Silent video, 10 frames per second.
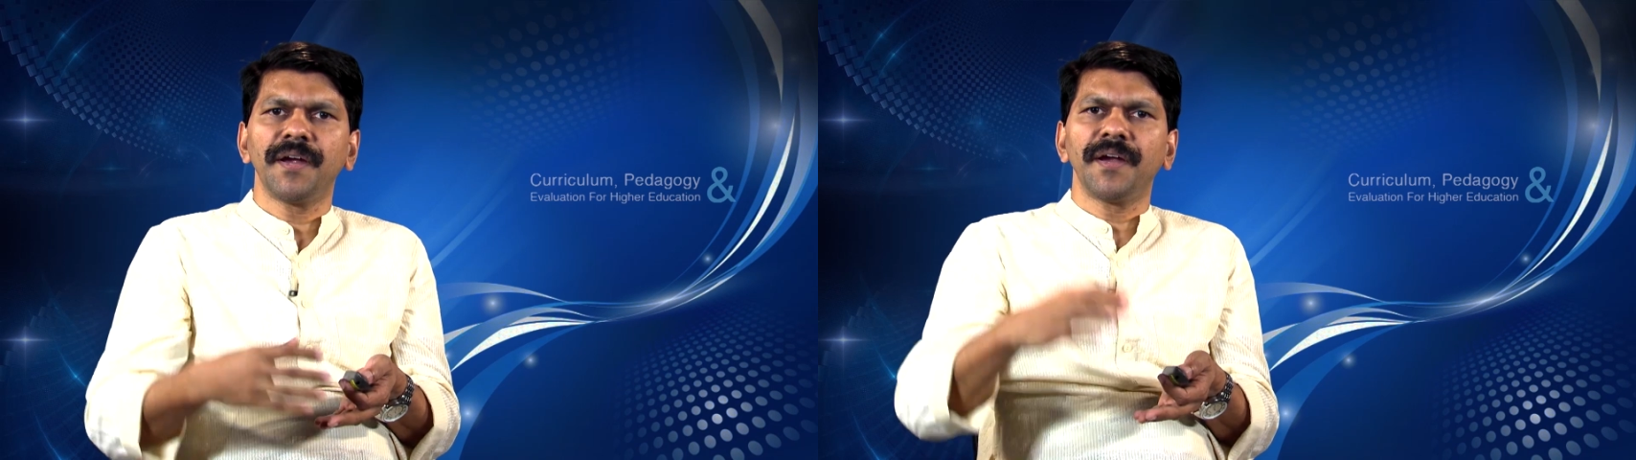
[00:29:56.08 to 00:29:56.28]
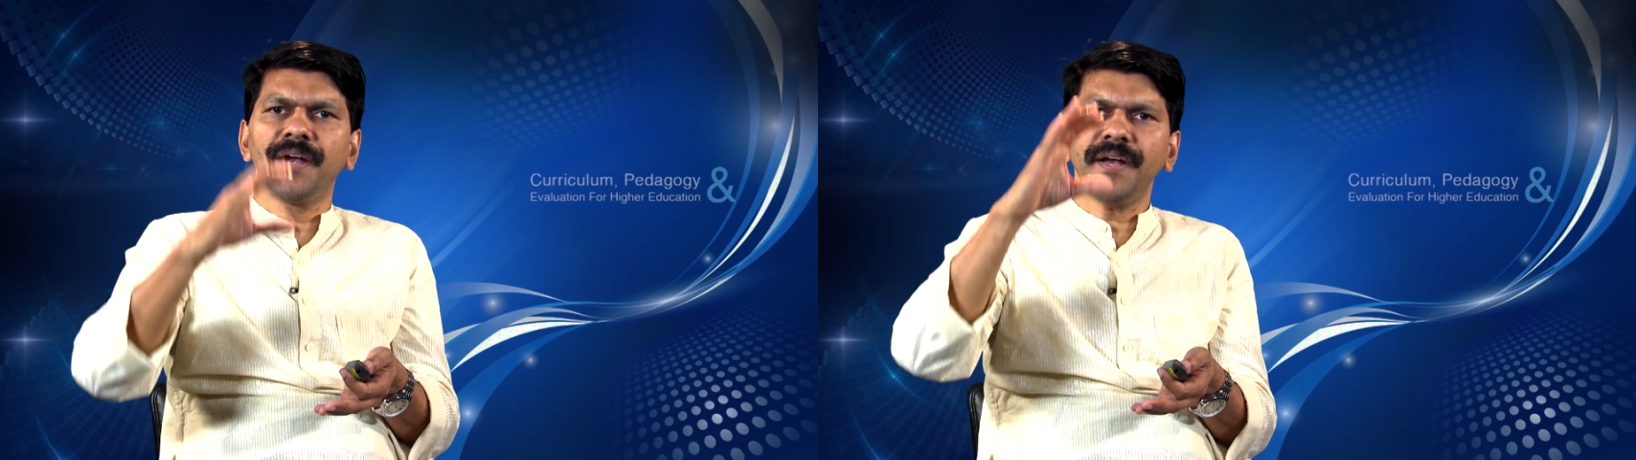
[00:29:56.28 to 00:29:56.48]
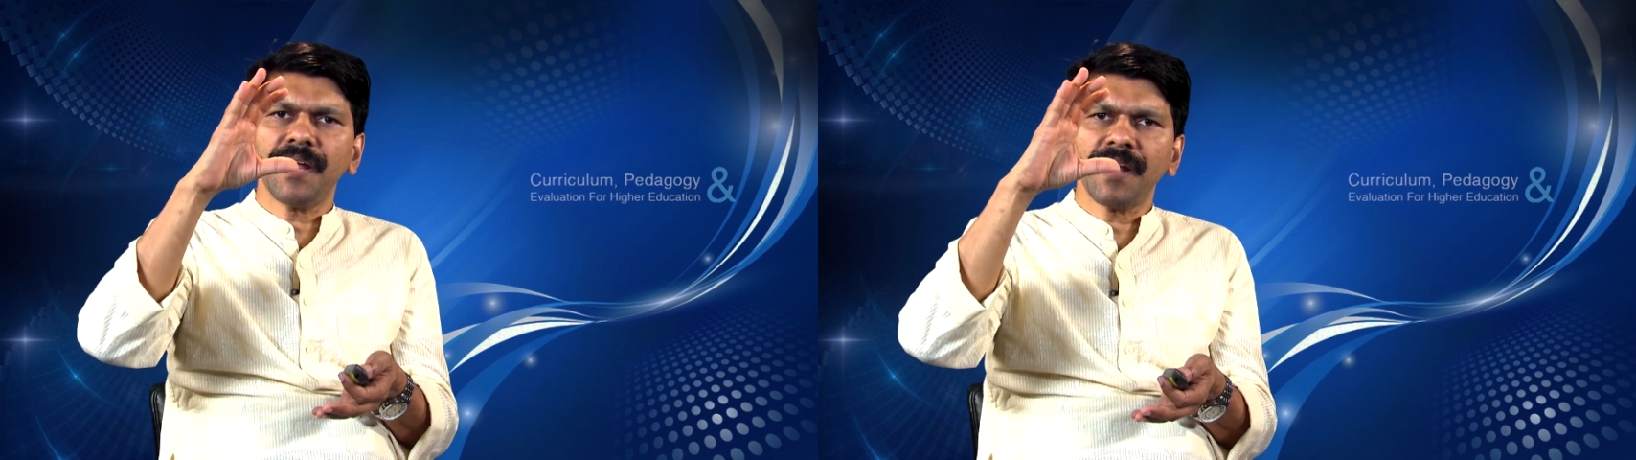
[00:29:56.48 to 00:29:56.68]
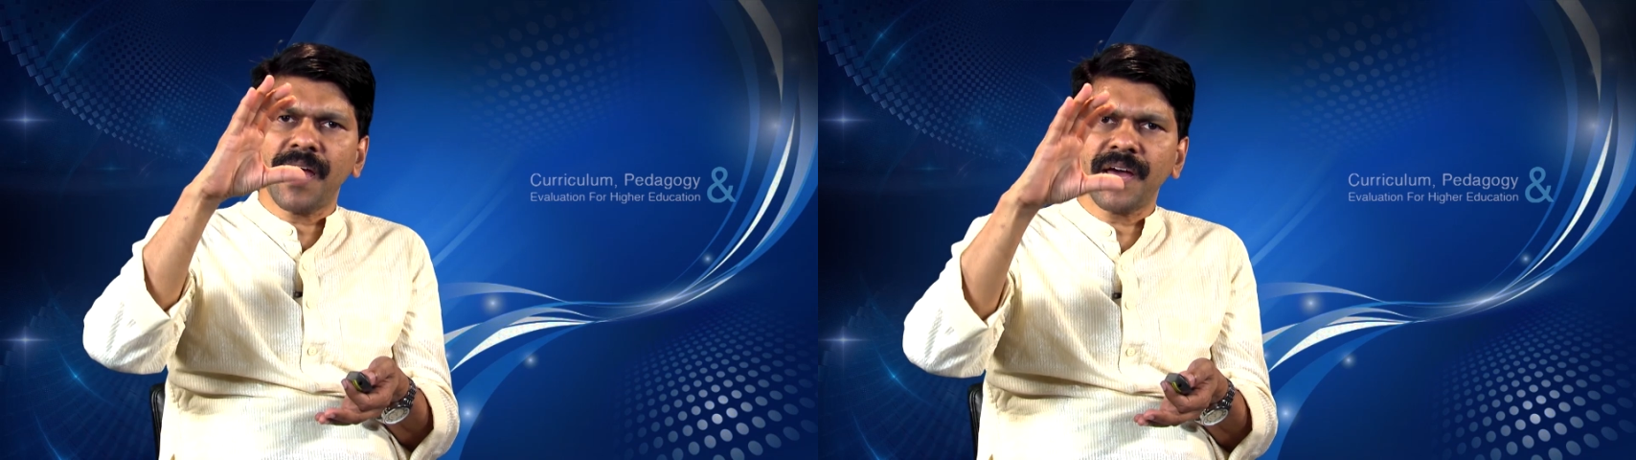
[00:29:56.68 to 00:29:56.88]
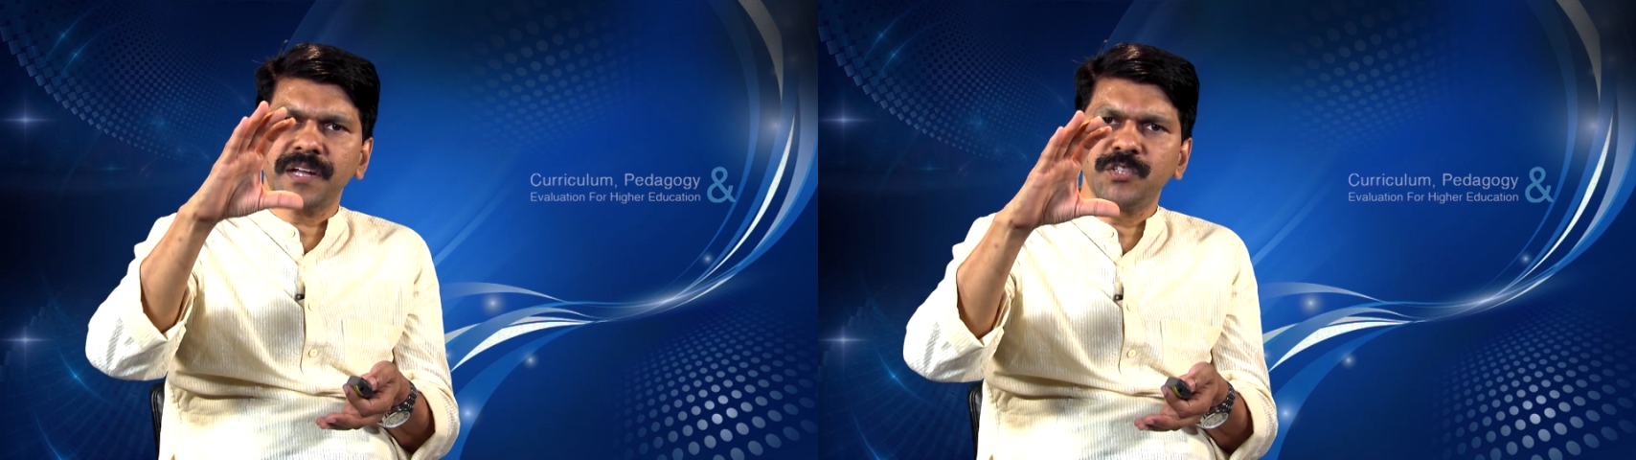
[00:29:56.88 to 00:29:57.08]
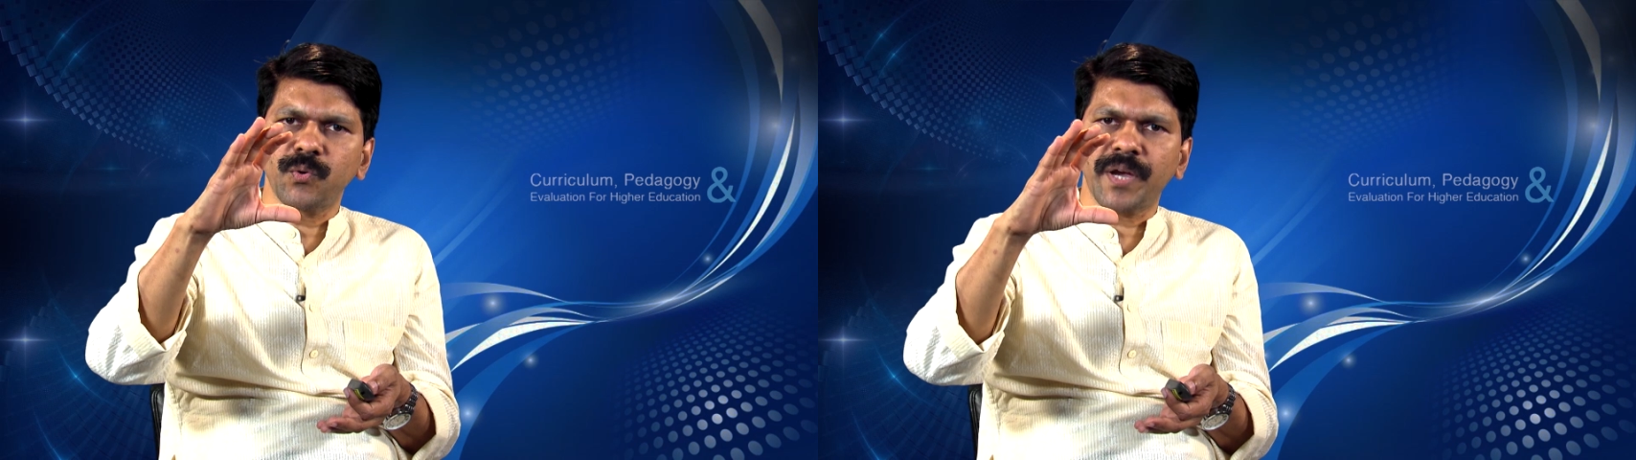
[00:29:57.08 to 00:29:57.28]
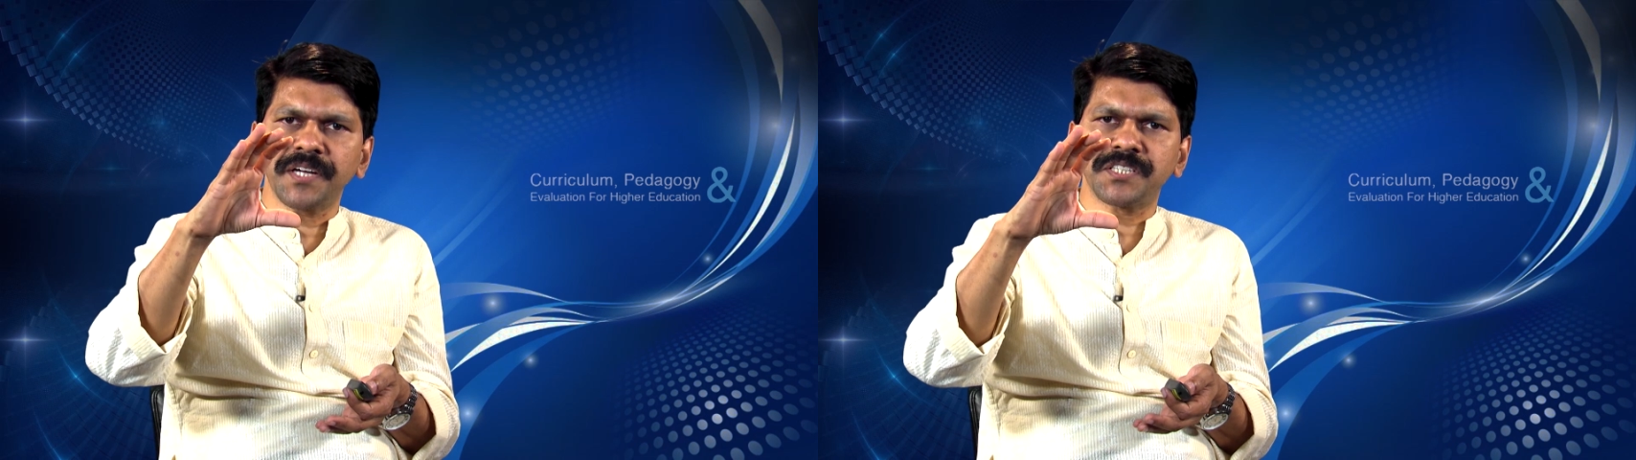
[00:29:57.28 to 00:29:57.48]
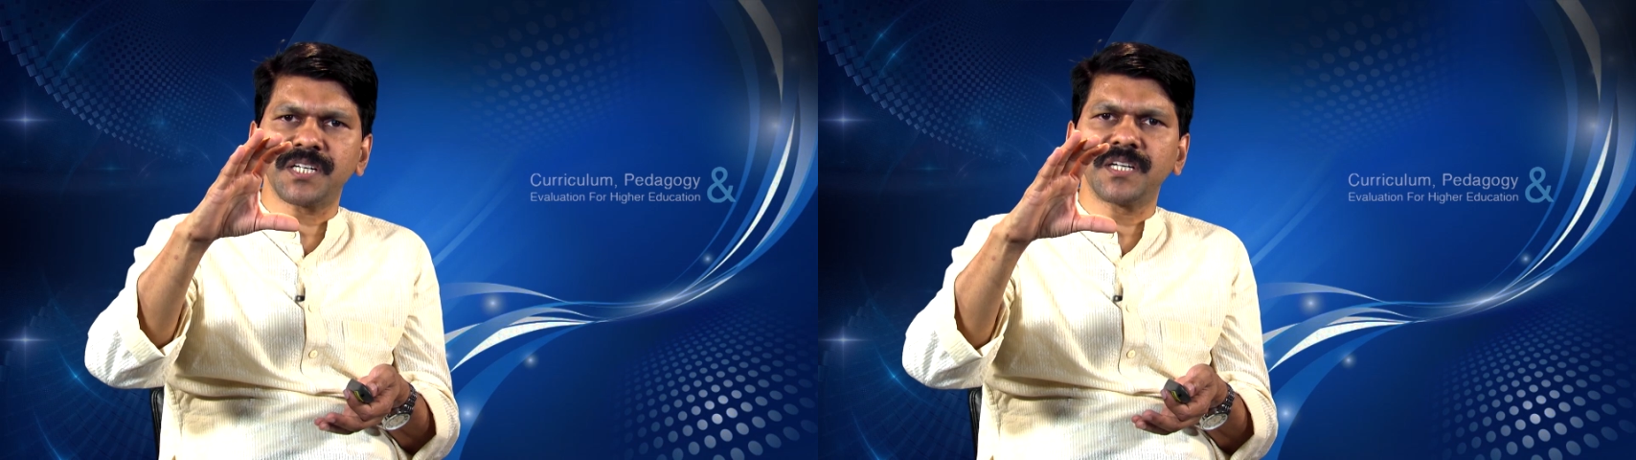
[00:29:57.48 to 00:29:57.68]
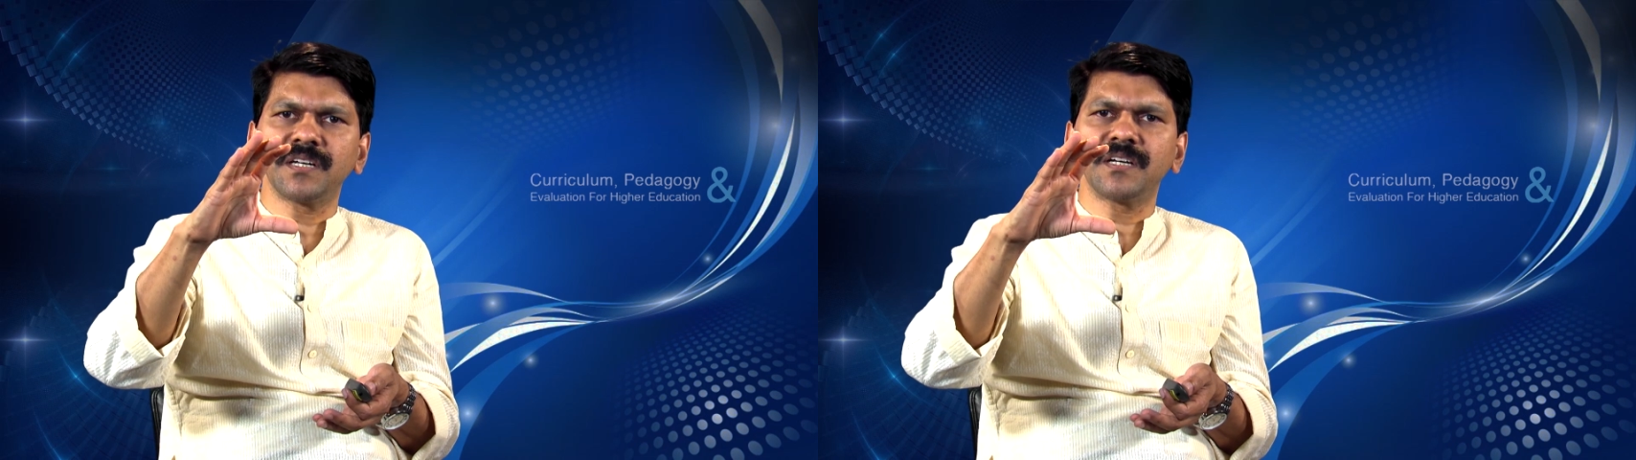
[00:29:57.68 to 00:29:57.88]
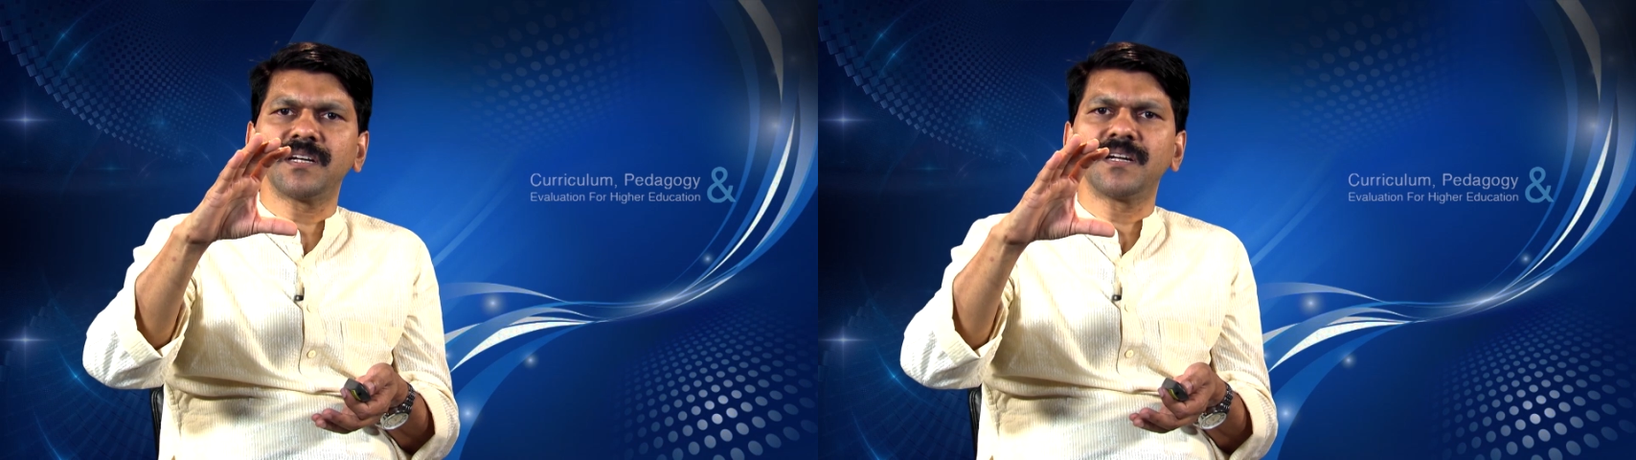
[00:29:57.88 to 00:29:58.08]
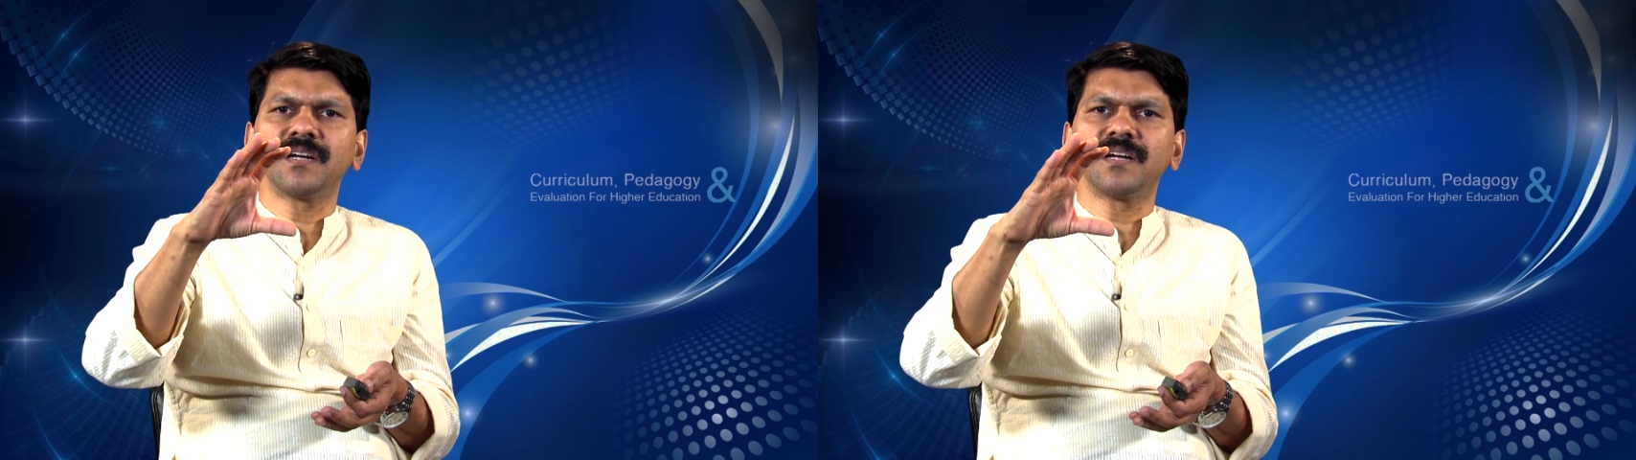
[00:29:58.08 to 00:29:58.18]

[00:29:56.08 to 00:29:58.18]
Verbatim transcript: Indian higher education